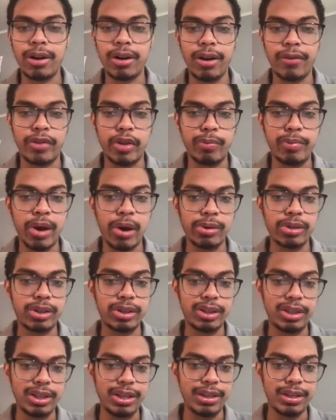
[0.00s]
of the
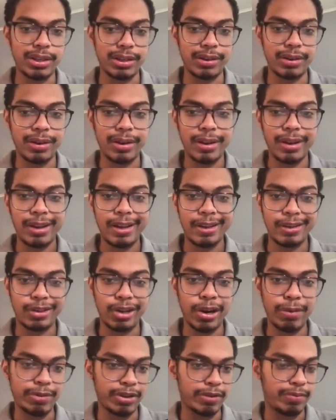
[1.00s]
postseason in
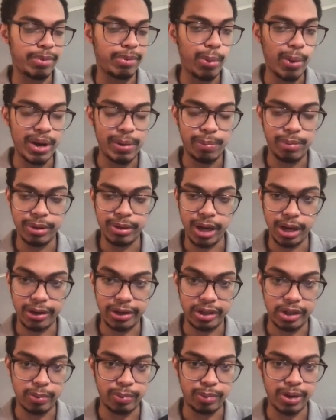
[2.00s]
terms of point
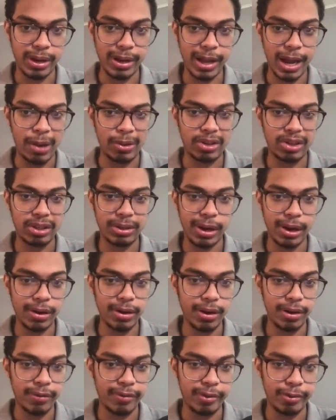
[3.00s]
production, the breakout star
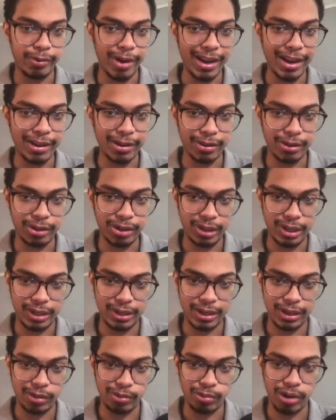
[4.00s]
of the regular
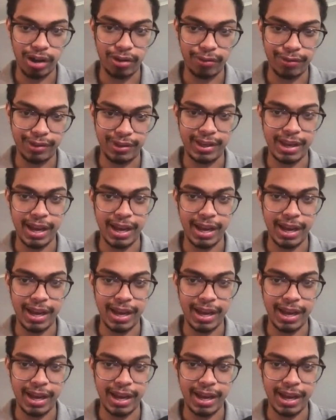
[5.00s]
season as well for the